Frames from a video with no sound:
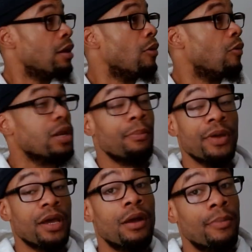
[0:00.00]
what I'm
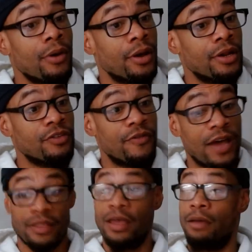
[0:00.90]
picking up on is the
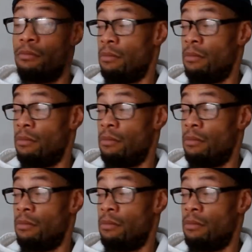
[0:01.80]
fact that